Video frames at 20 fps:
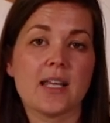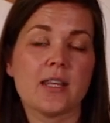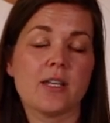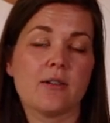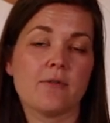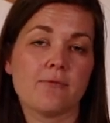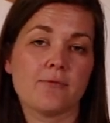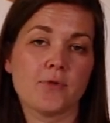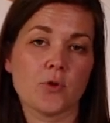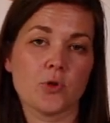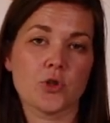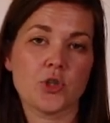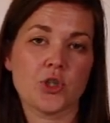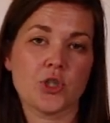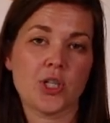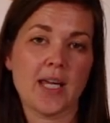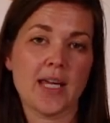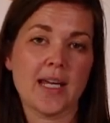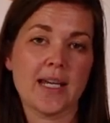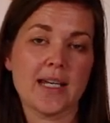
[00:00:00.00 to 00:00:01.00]
and then full
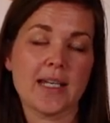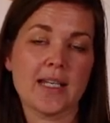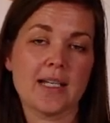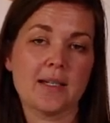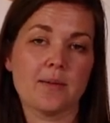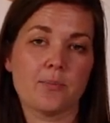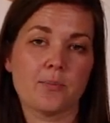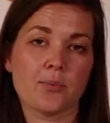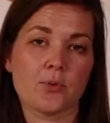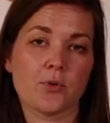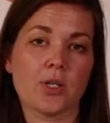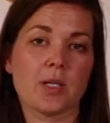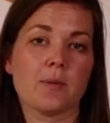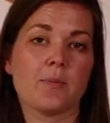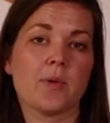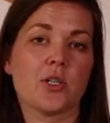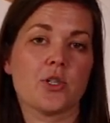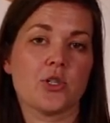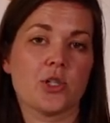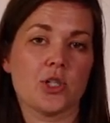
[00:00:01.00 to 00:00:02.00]
shade pretty
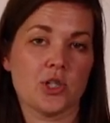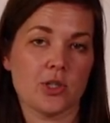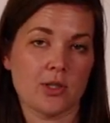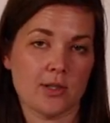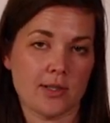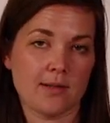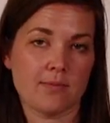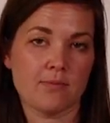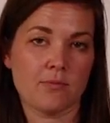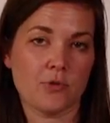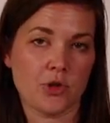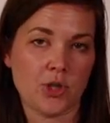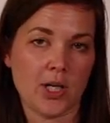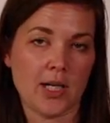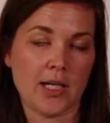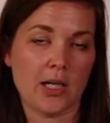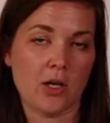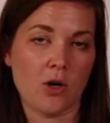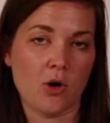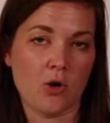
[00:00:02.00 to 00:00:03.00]
much is
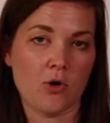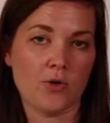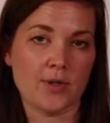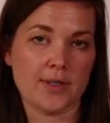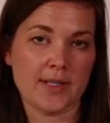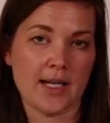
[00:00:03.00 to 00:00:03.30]
shady all the